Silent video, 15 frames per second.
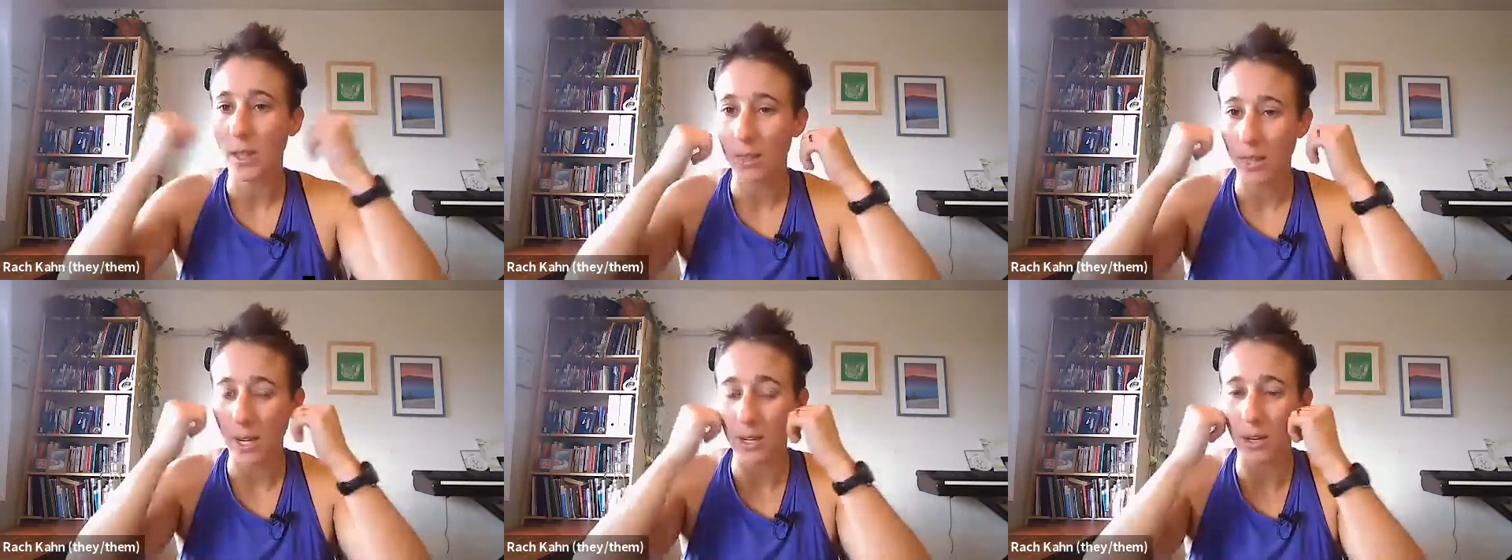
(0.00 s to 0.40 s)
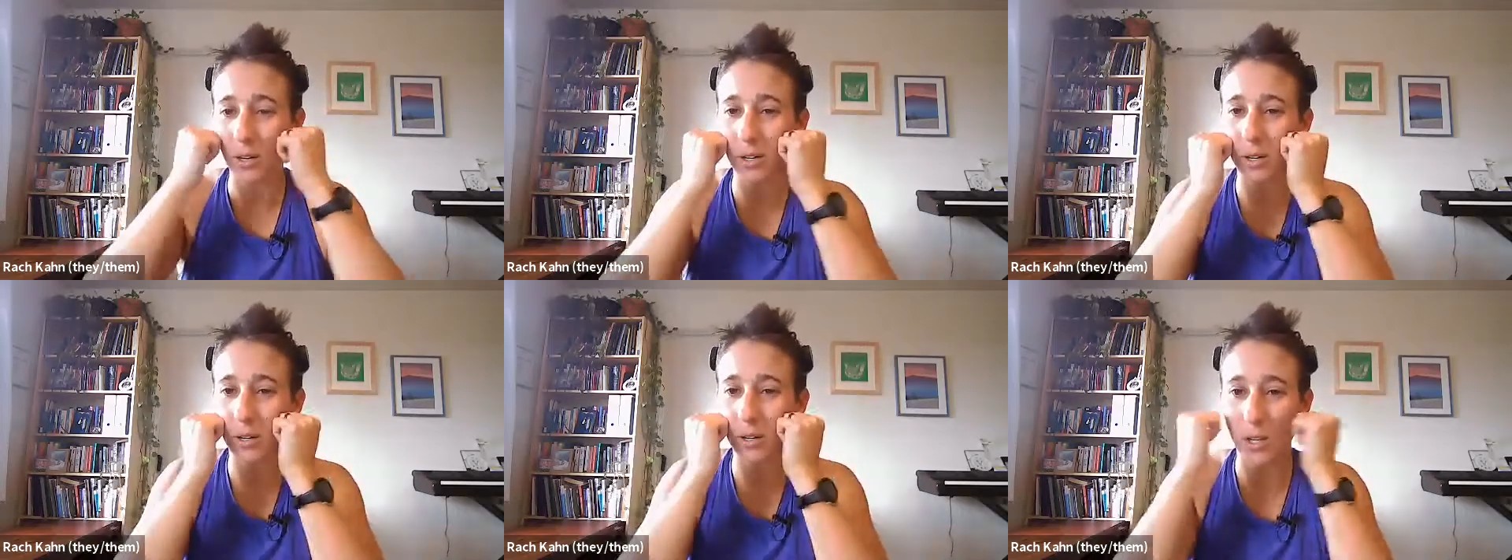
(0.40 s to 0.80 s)
then
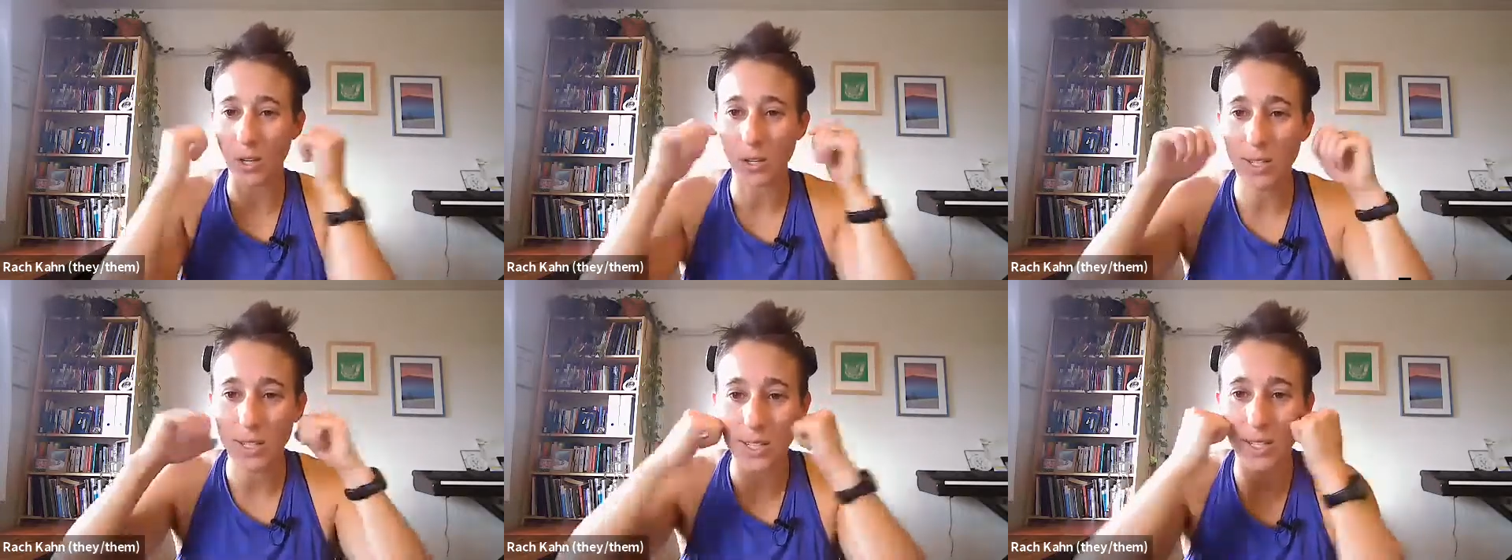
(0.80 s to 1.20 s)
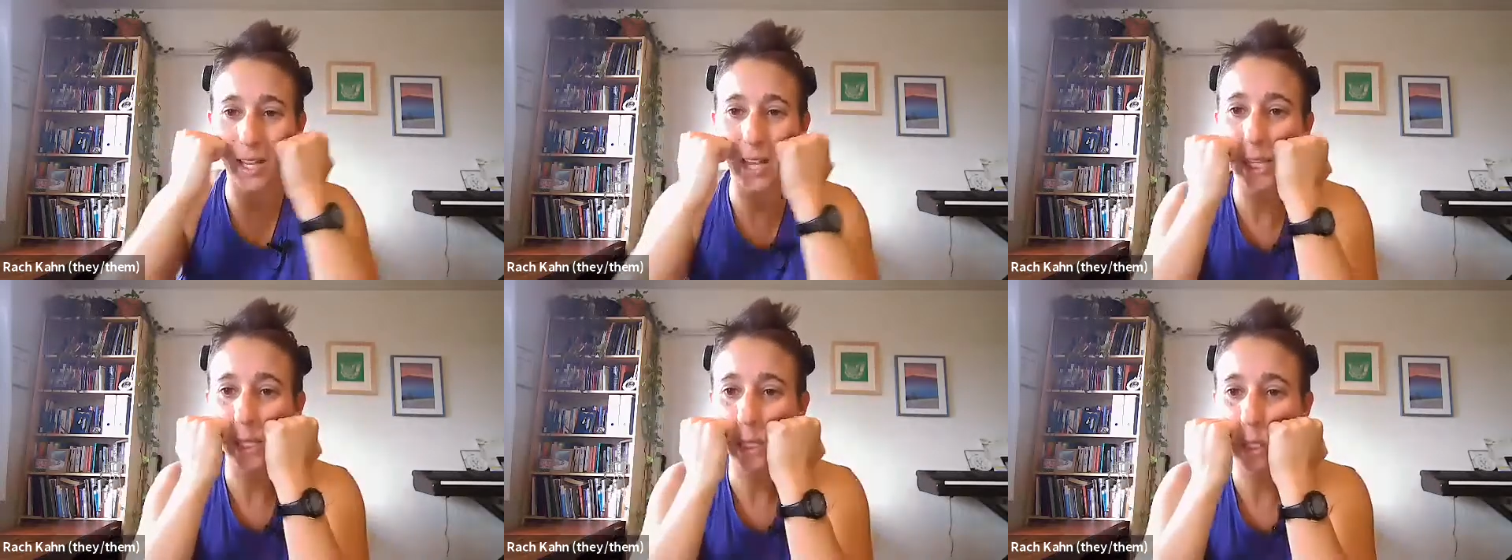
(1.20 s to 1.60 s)
you're
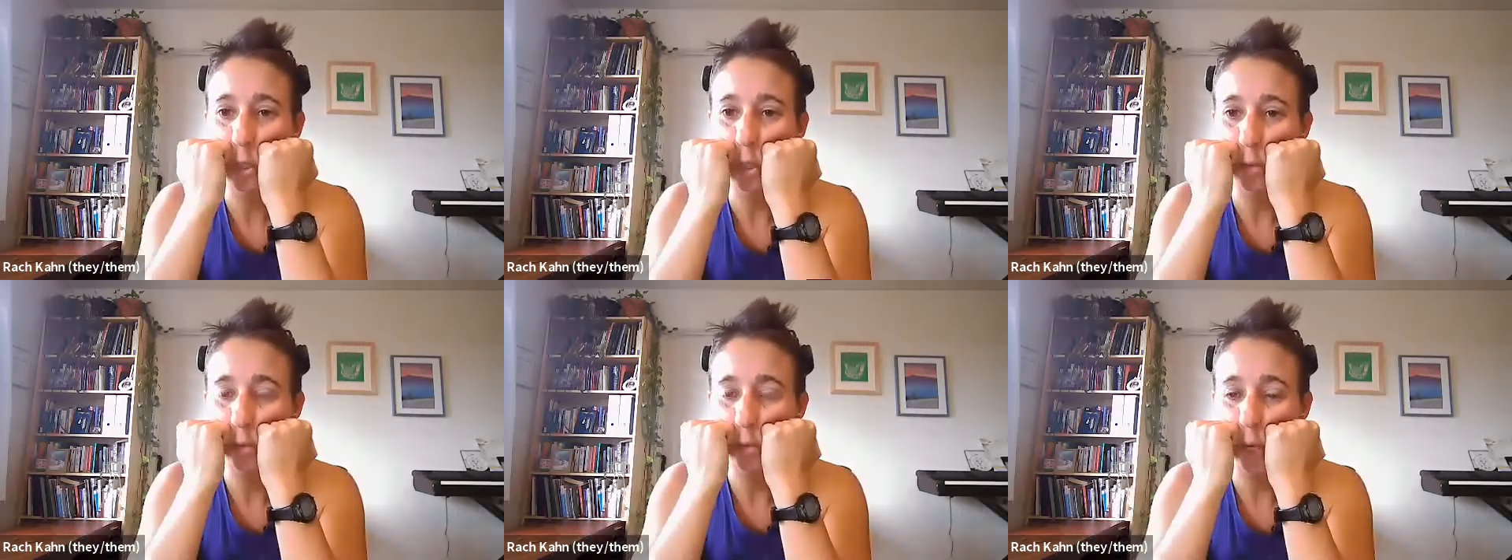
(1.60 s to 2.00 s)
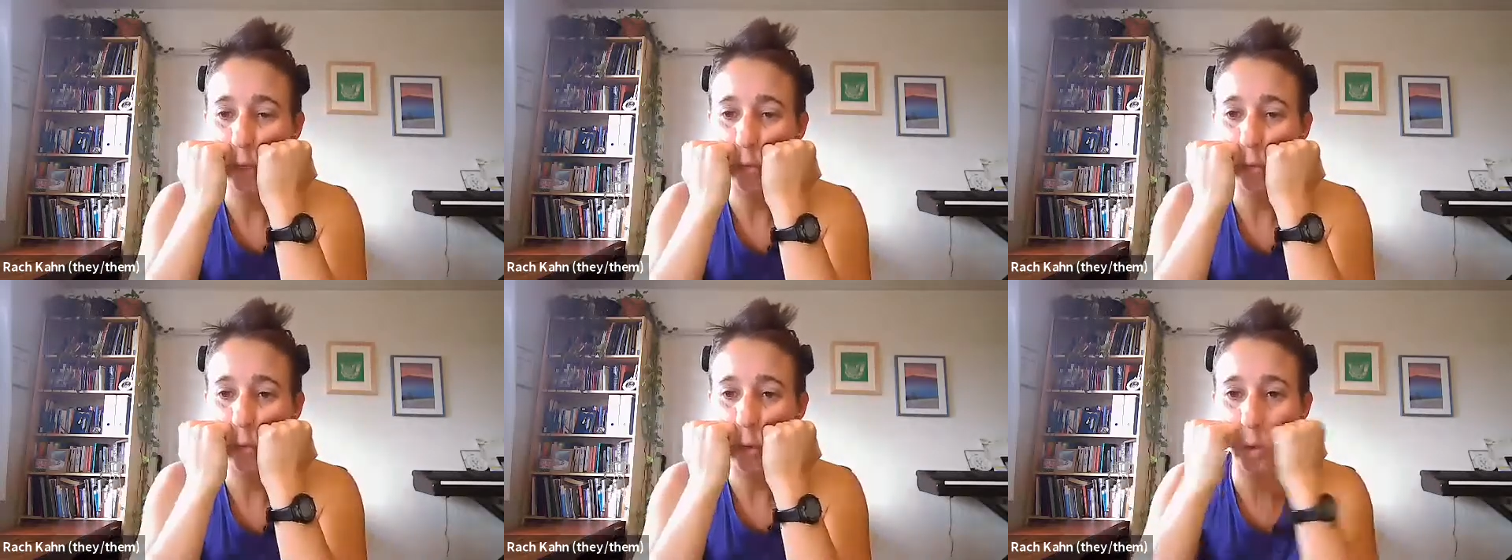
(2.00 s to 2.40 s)
slightly too far
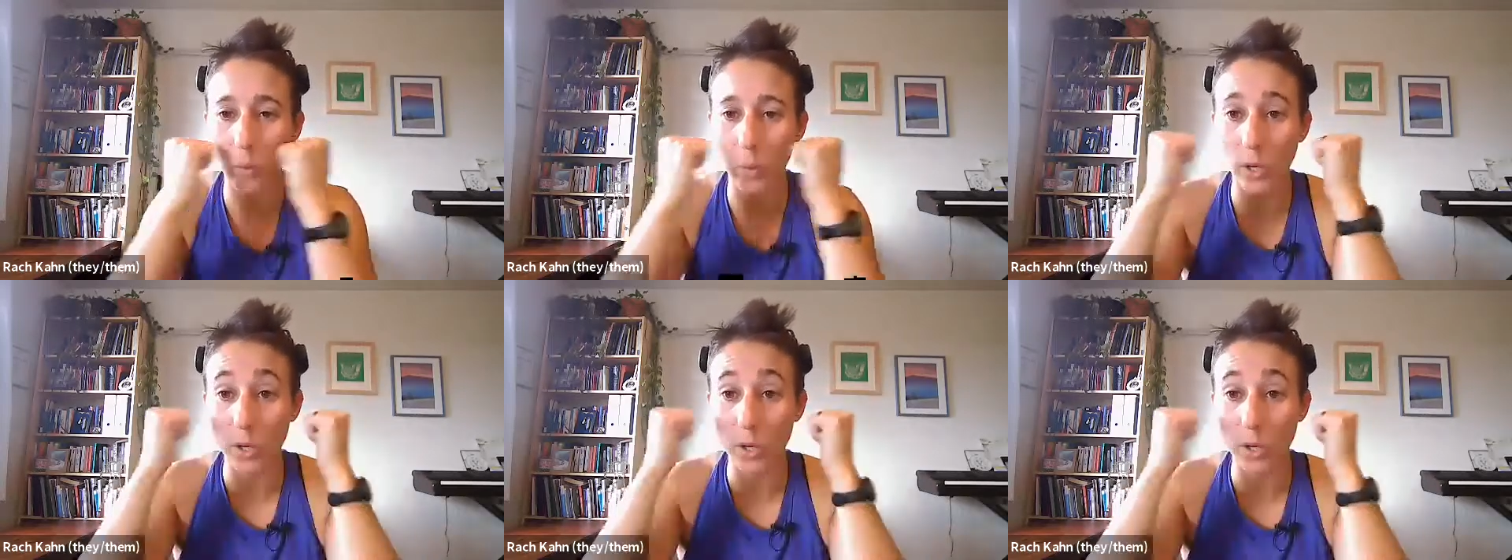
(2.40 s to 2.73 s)
forward